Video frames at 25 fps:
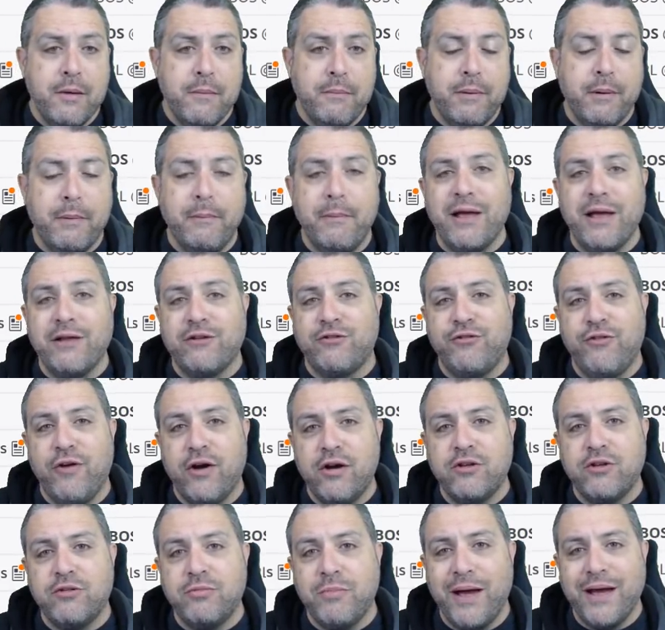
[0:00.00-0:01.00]
But as far
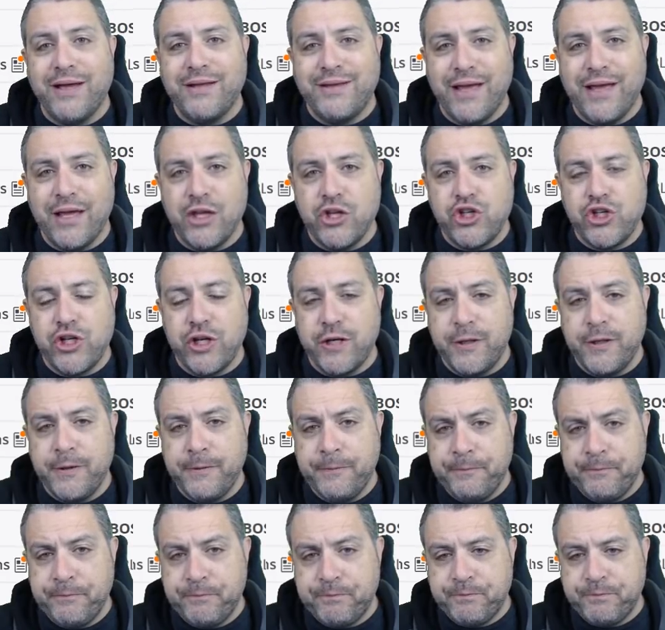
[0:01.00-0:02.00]
as my attention
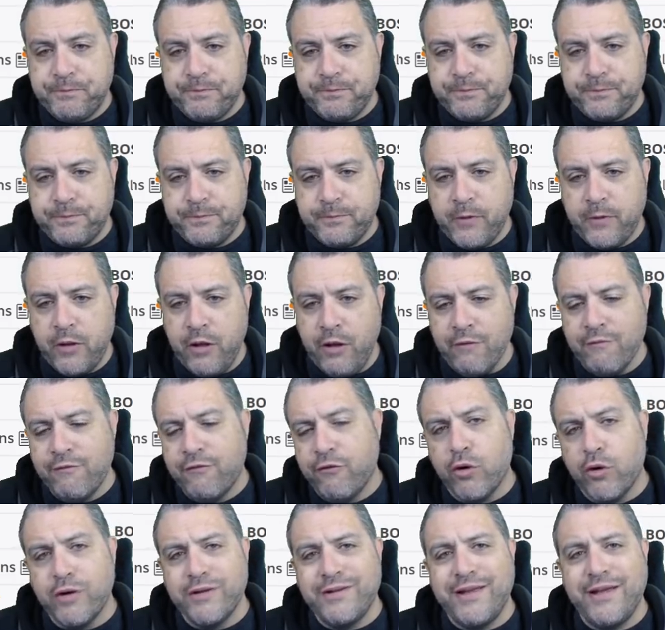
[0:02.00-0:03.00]

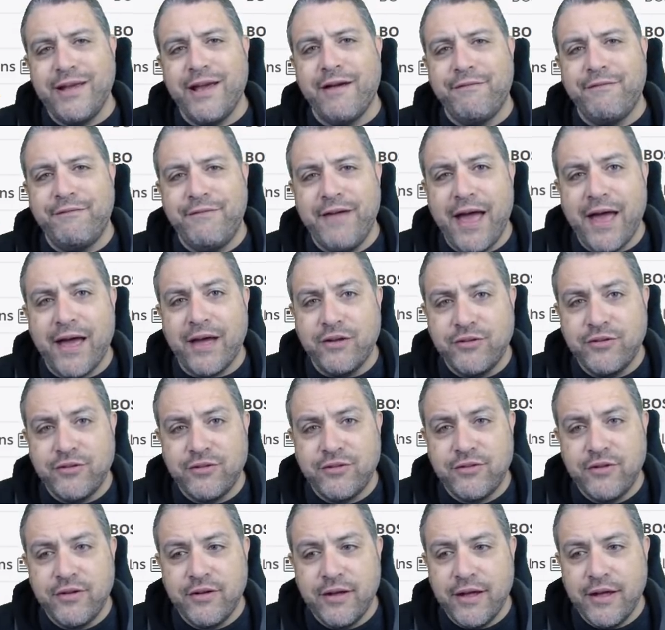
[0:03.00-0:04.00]
for D F
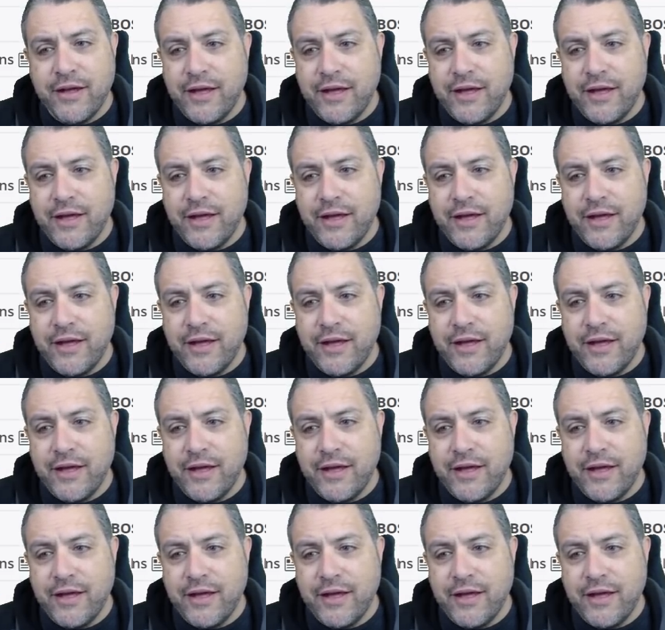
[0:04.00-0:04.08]
S,